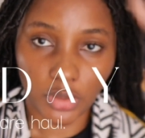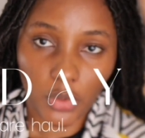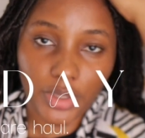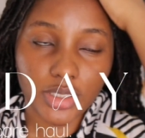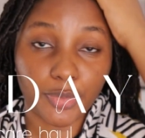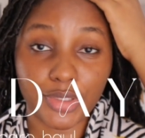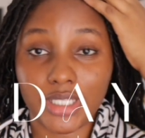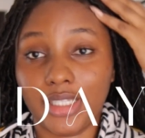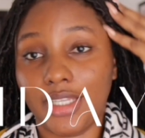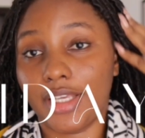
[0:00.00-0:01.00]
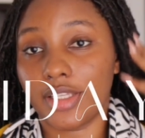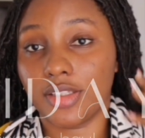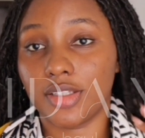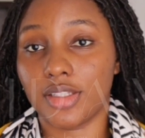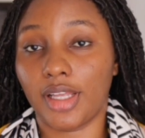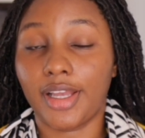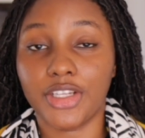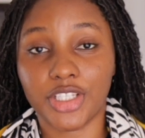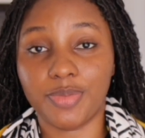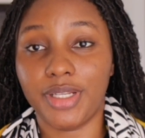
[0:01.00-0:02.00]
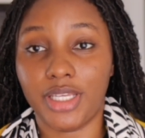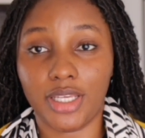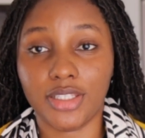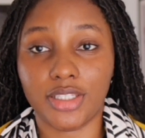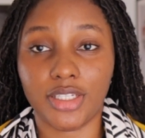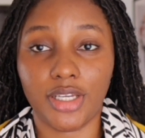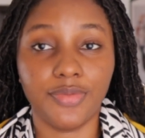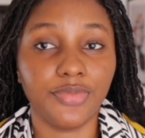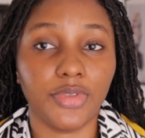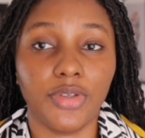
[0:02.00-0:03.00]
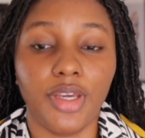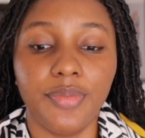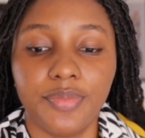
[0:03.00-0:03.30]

going to pretend like it's like I just made it yesterday, okay?